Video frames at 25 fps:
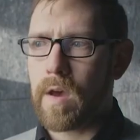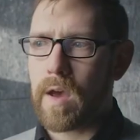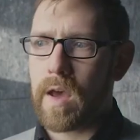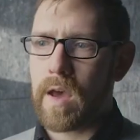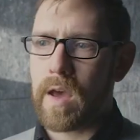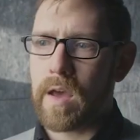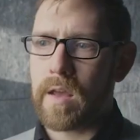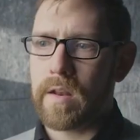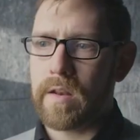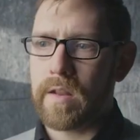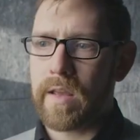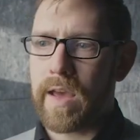
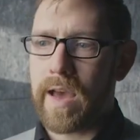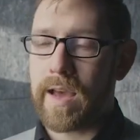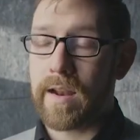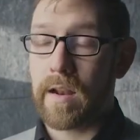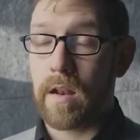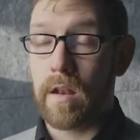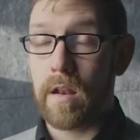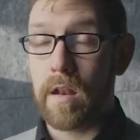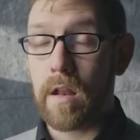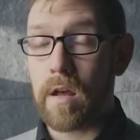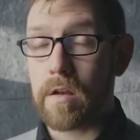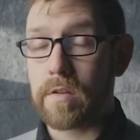and it had
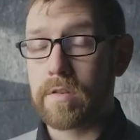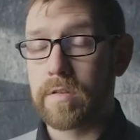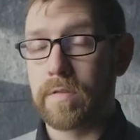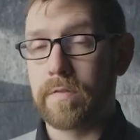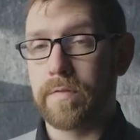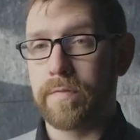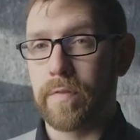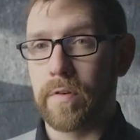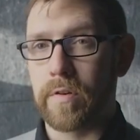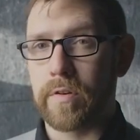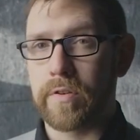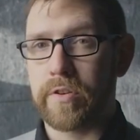a lot of
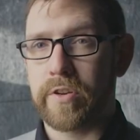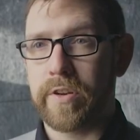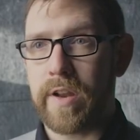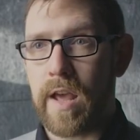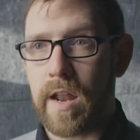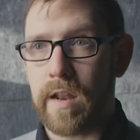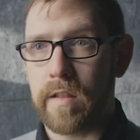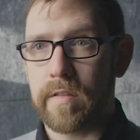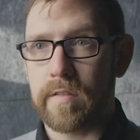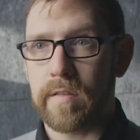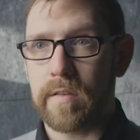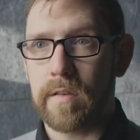
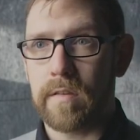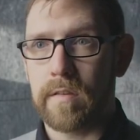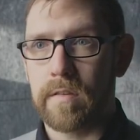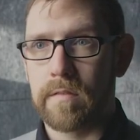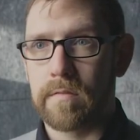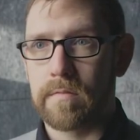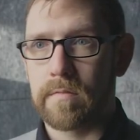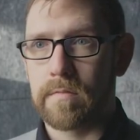functionality